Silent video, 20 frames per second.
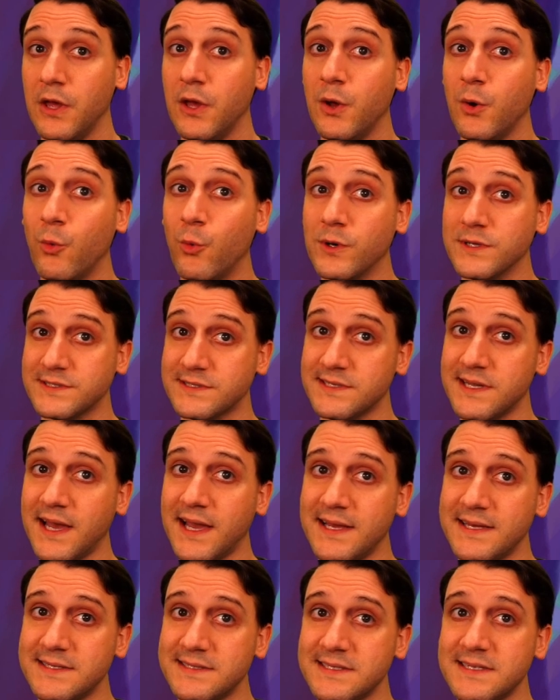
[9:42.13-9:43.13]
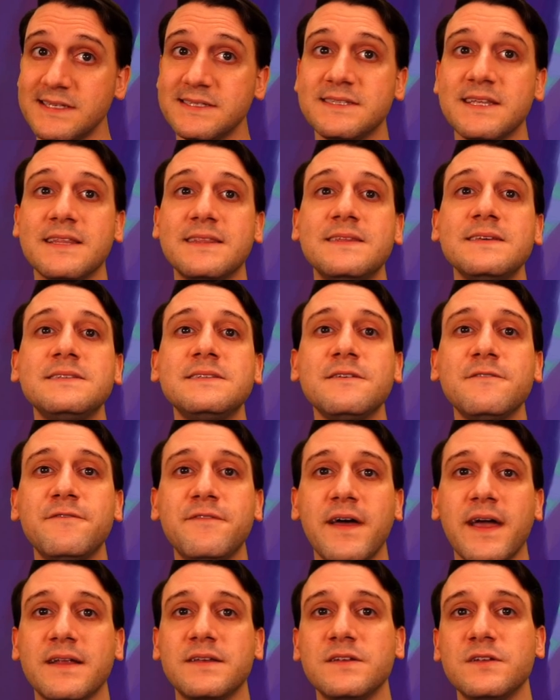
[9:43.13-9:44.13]
What's nice is that this
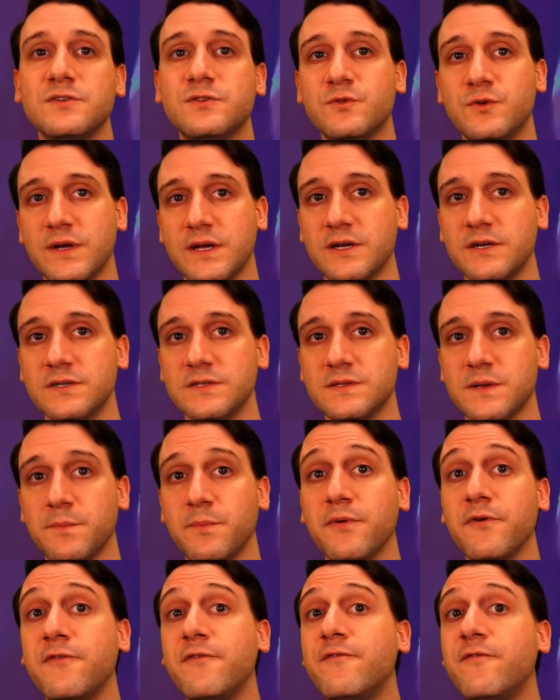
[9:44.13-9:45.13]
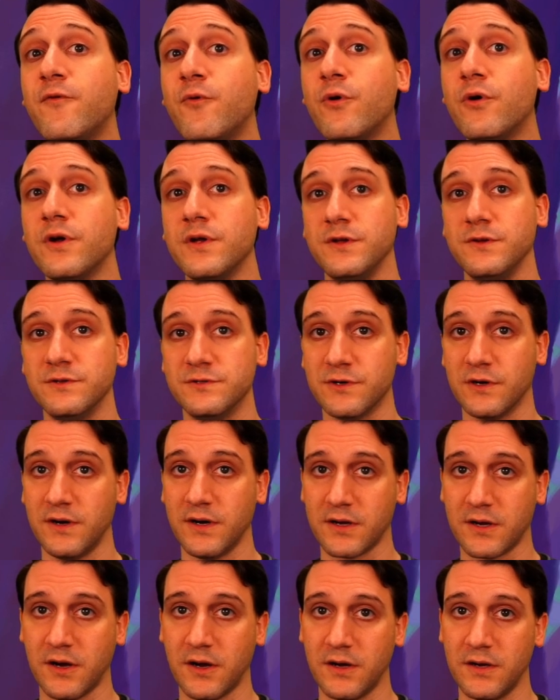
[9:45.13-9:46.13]
effect triggers before you draw a
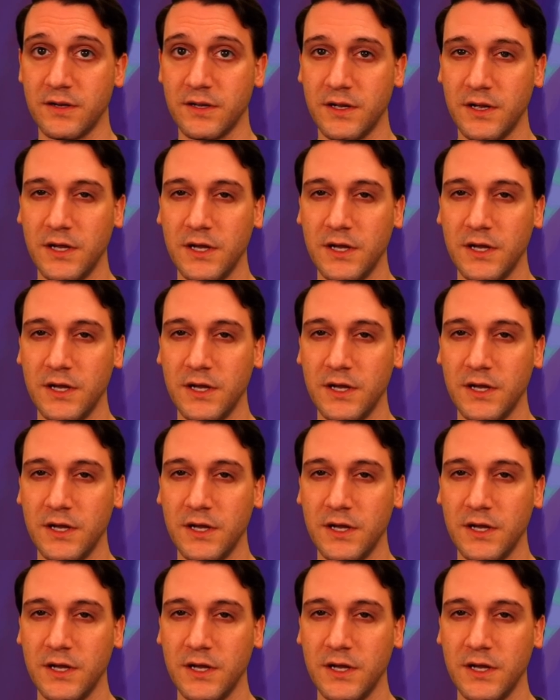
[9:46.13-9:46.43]
card,